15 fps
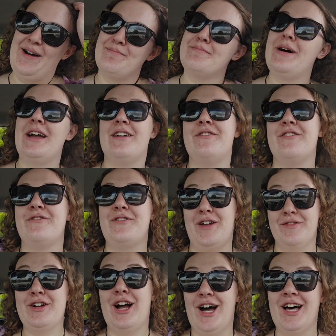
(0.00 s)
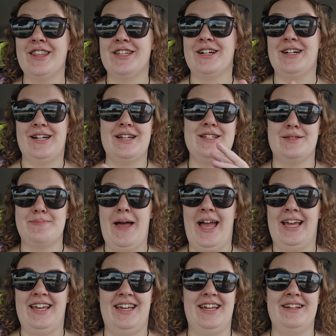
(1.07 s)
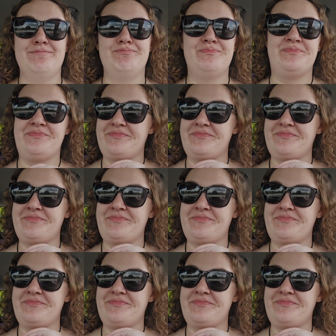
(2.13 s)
My favorite author is Maggie,